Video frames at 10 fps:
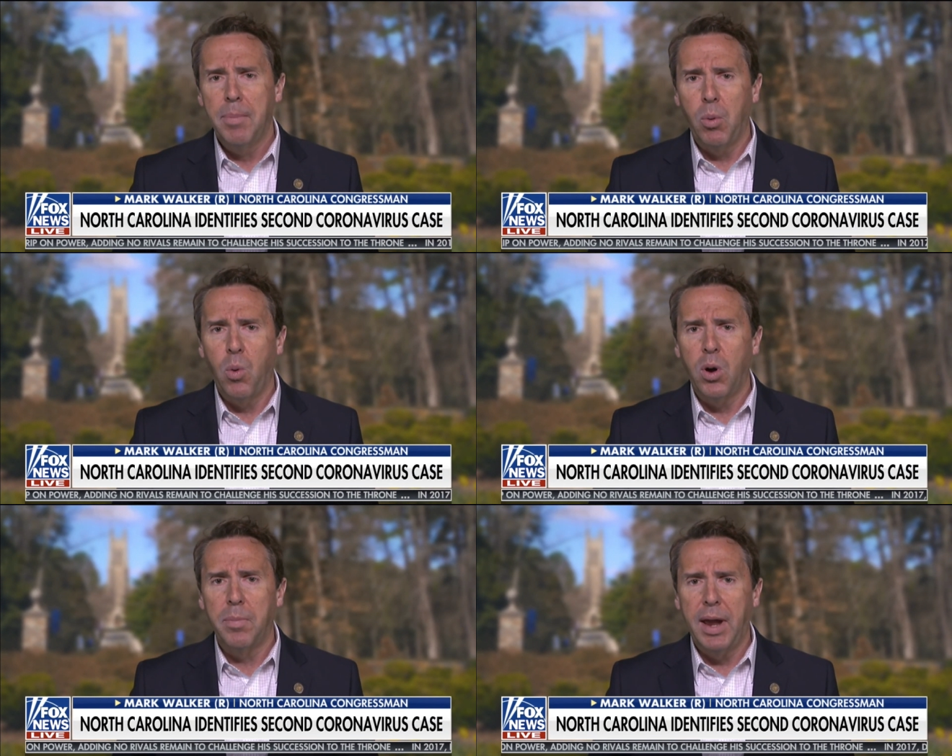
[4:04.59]
But we
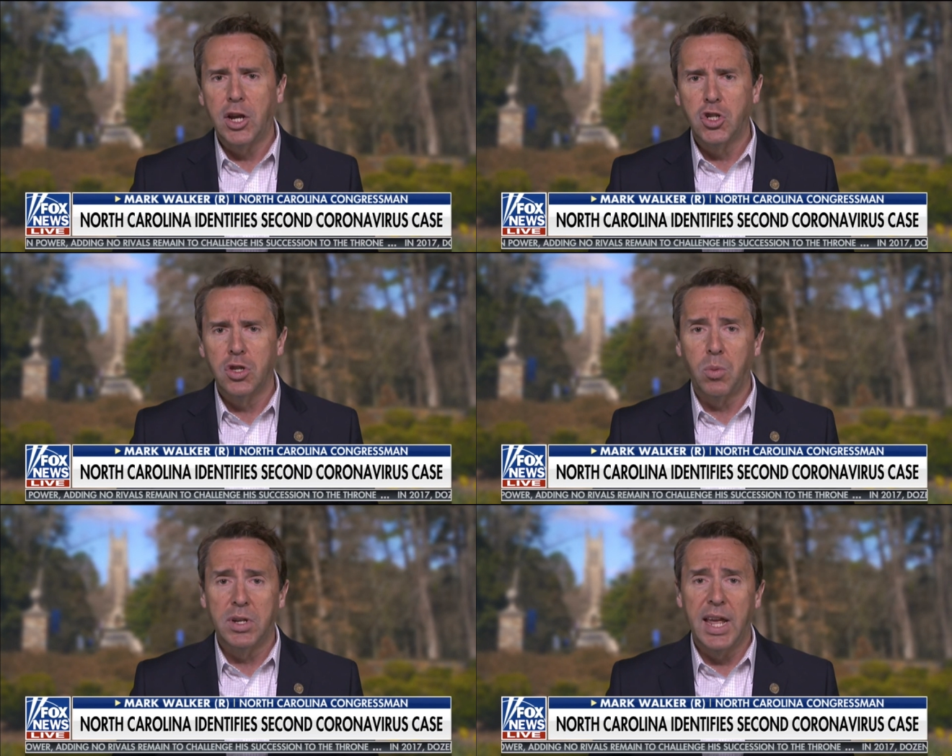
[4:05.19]
want to make sure
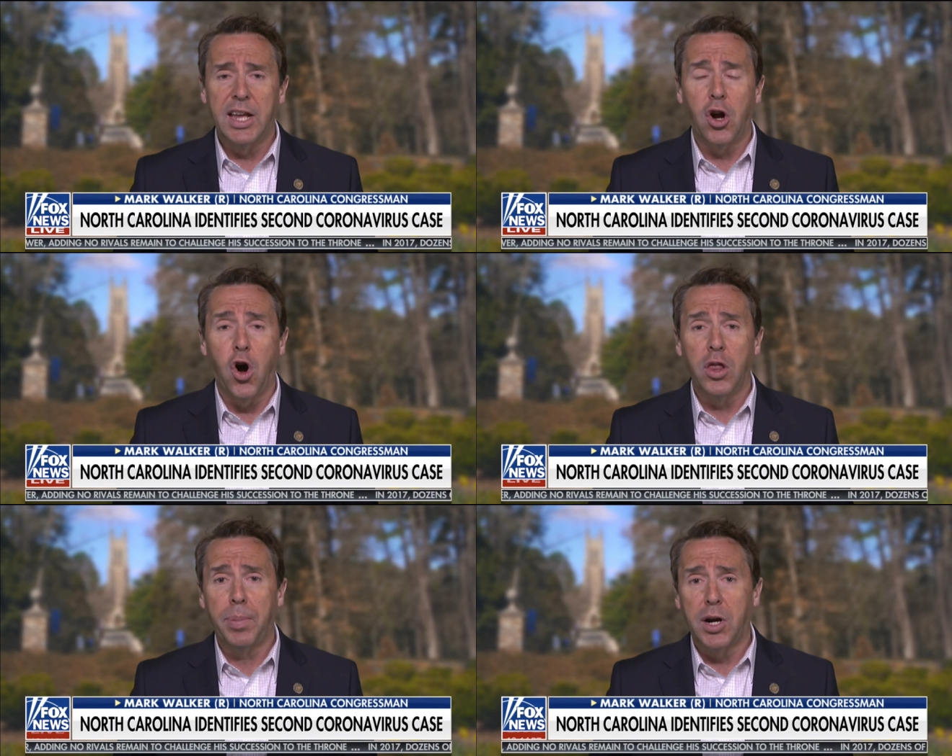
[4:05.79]
that we're taking
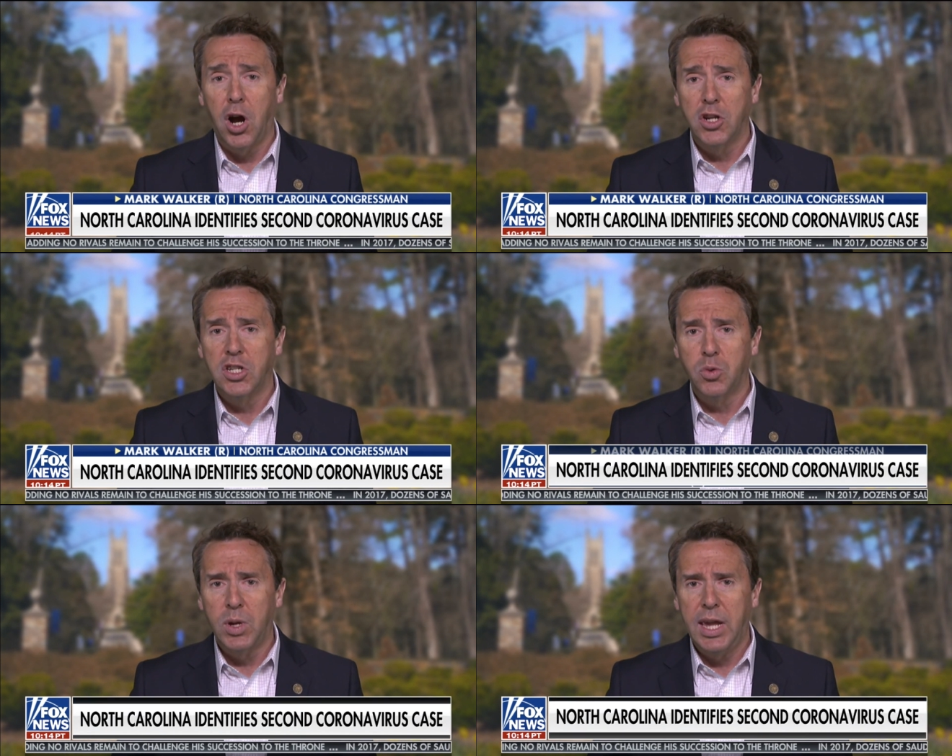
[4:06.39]
all the
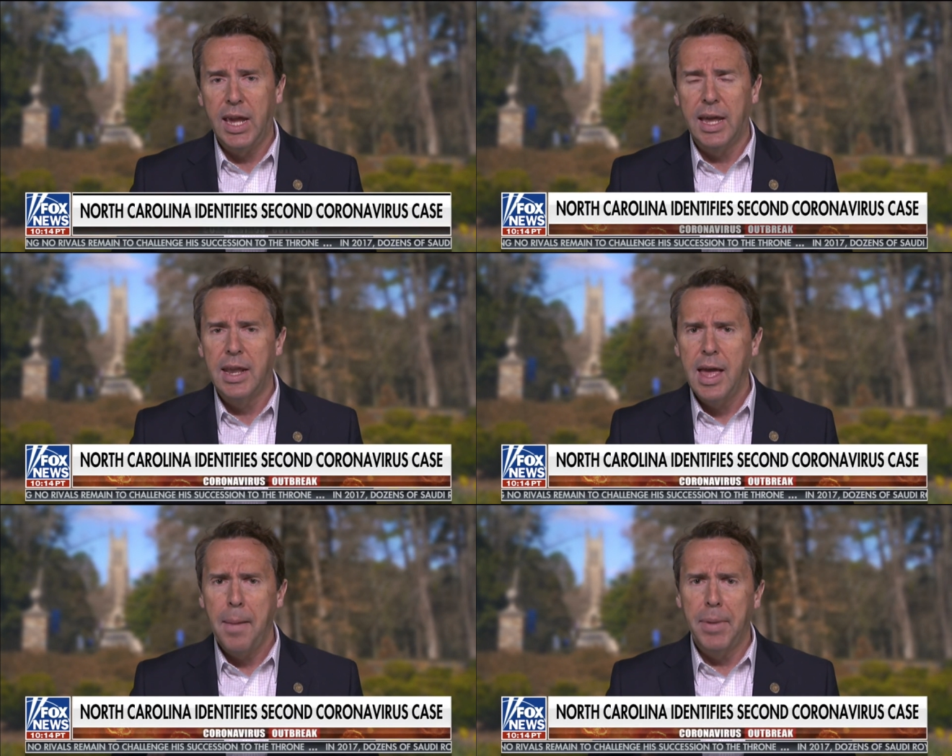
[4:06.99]
precautions we can,
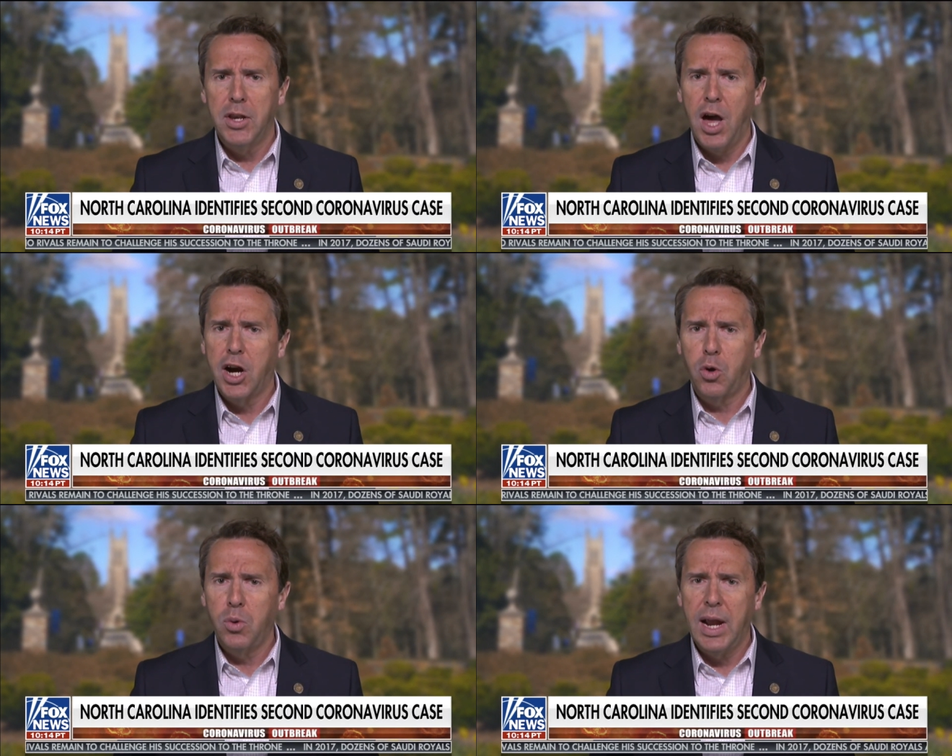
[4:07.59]
but
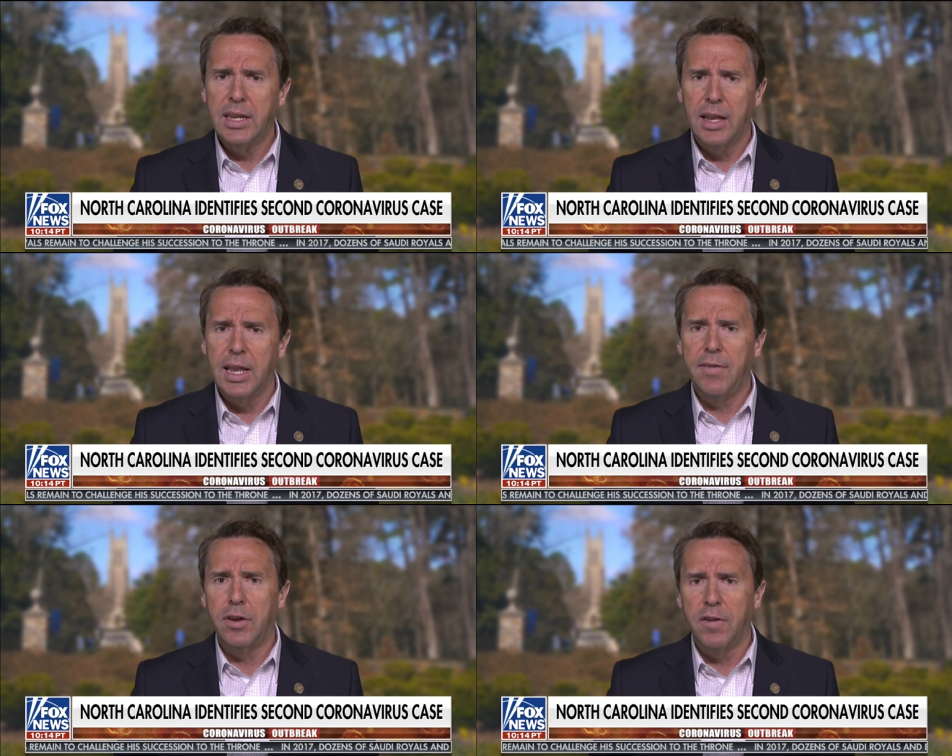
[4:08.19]
not create a
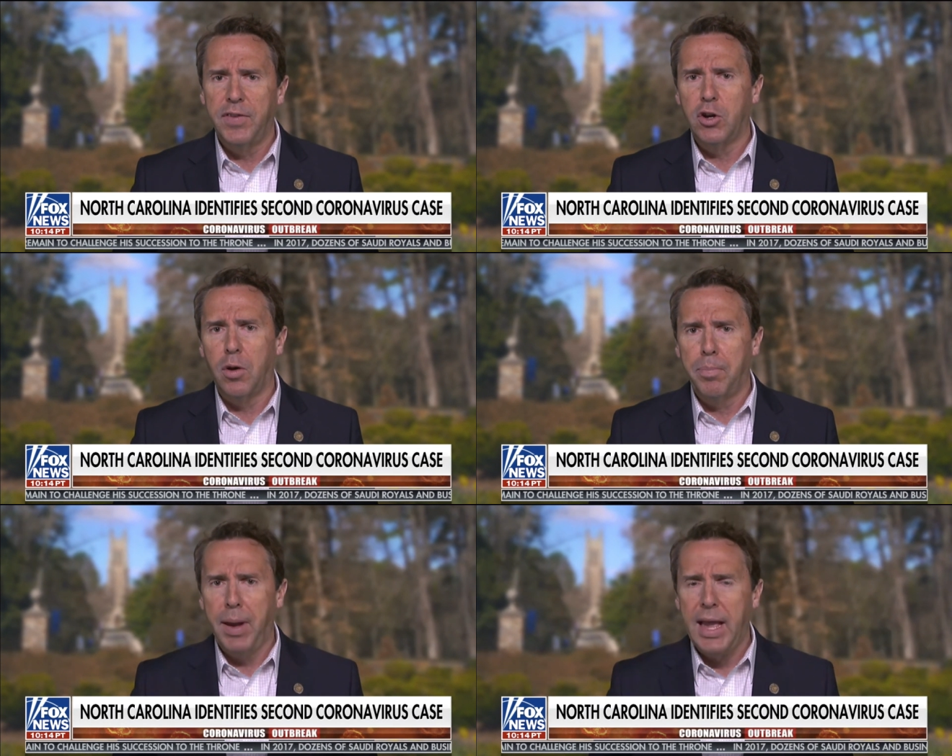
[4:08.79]
level of fear
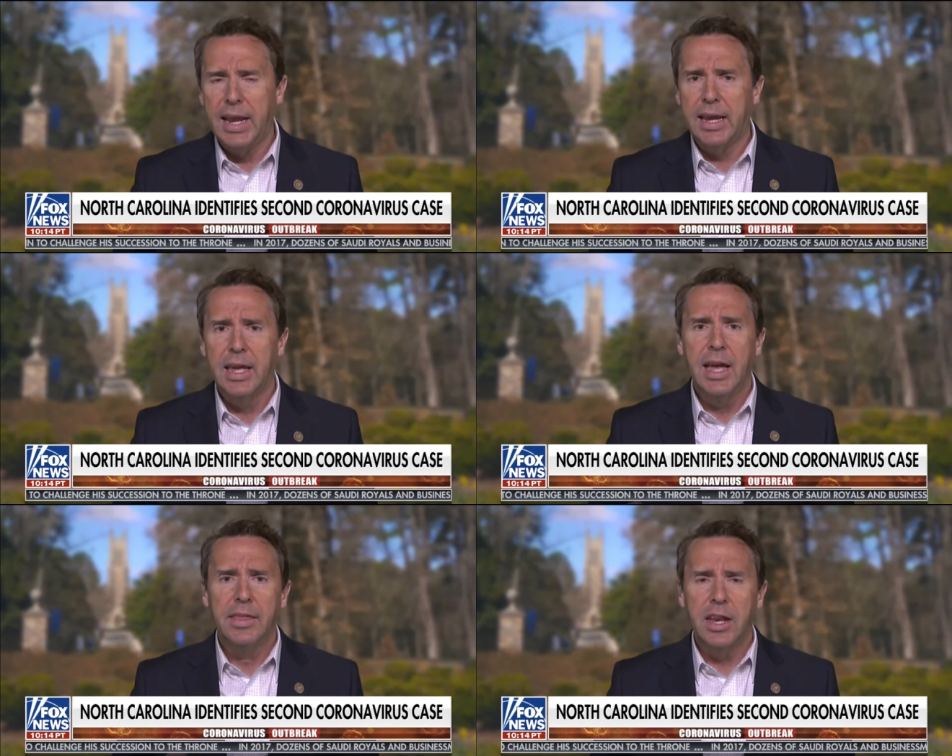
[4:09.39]
or panic
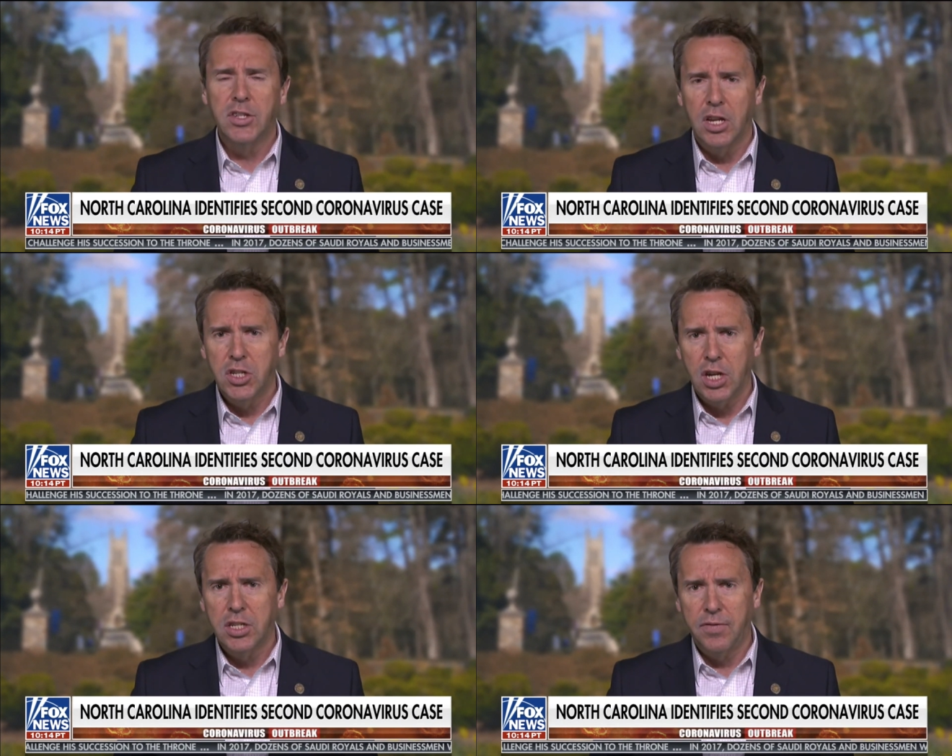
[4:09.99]
that is
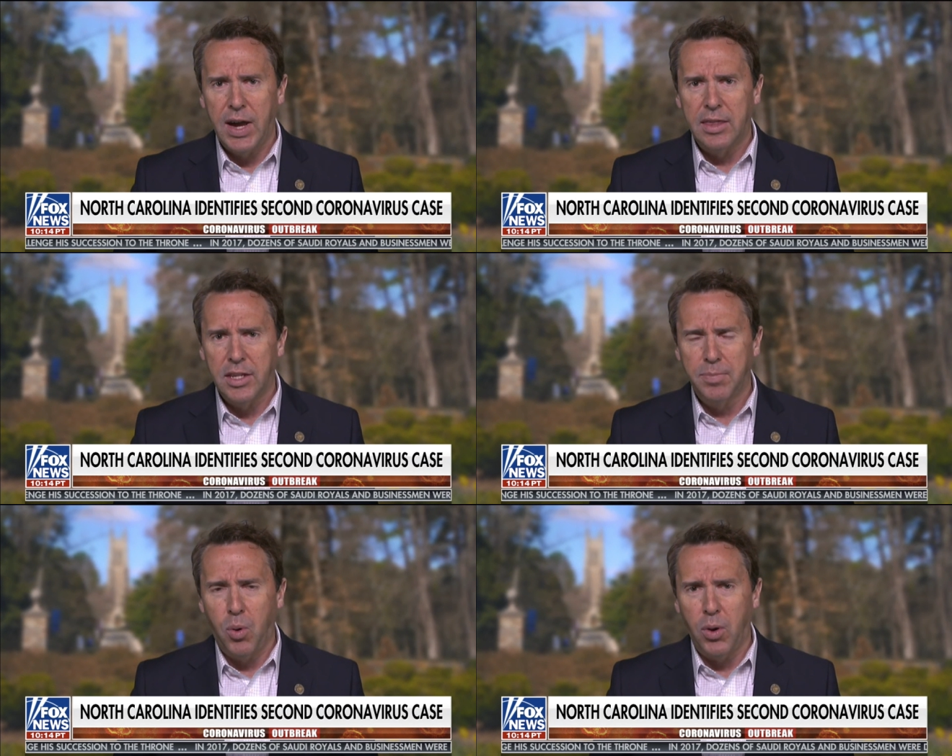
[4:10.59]
unjustified at
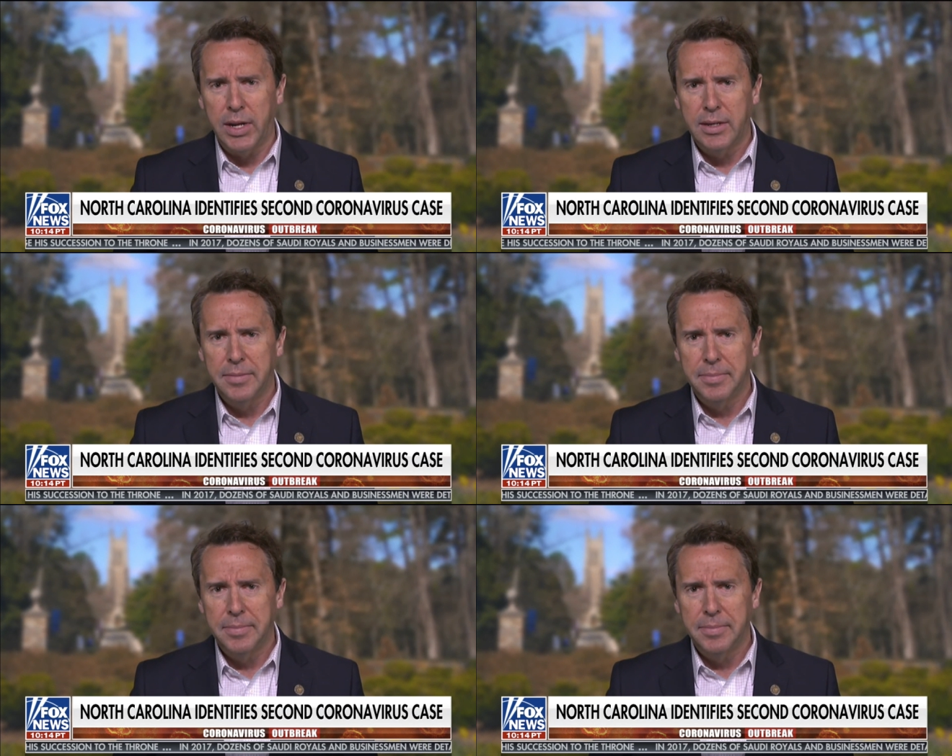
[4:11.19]
this point.